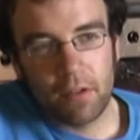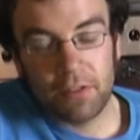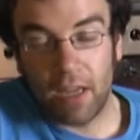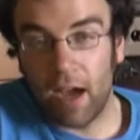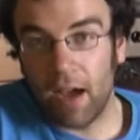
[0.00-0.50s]

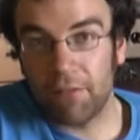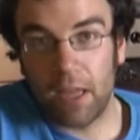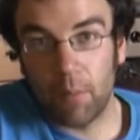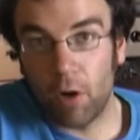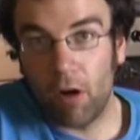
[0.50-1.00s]
yeah, I have the
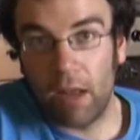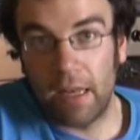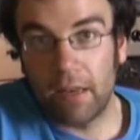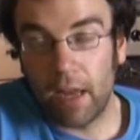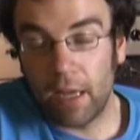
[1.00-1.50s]
MRI
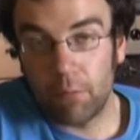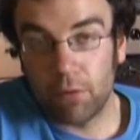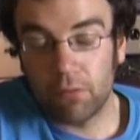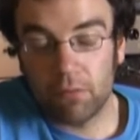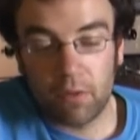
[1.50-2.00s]
in
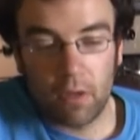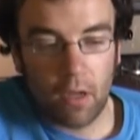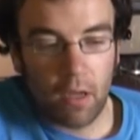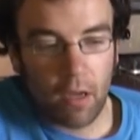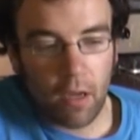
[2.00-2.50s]
April.
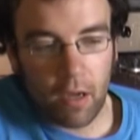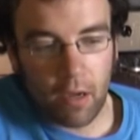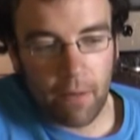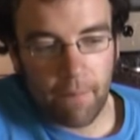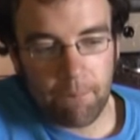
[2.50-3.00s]

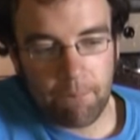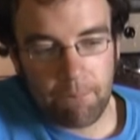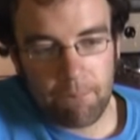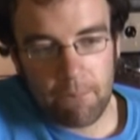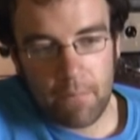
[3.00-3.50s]

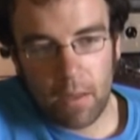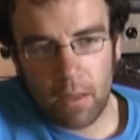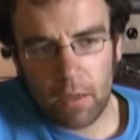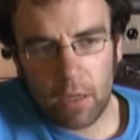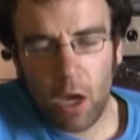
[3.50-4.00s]

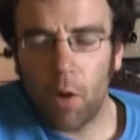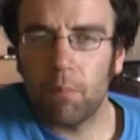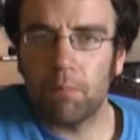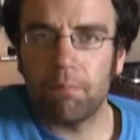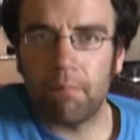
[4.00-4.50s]

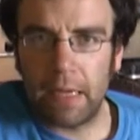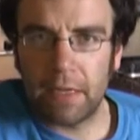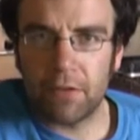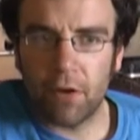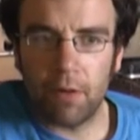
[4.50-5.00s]
Come May
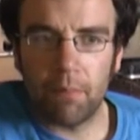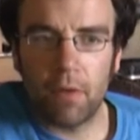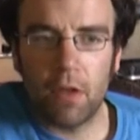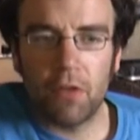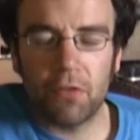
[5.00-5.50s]
time,
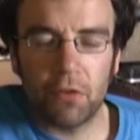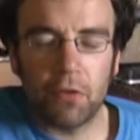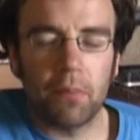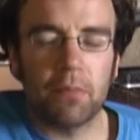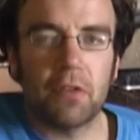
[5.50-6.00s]
the
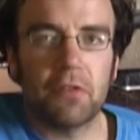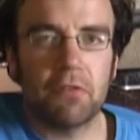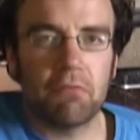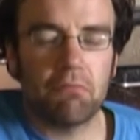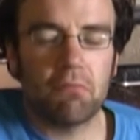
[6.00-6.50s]

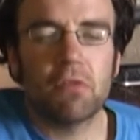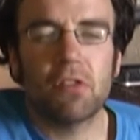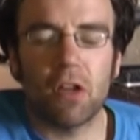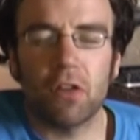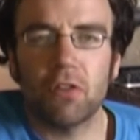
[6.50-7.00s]
numbness
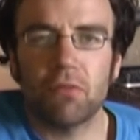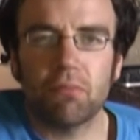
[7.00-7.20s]
starts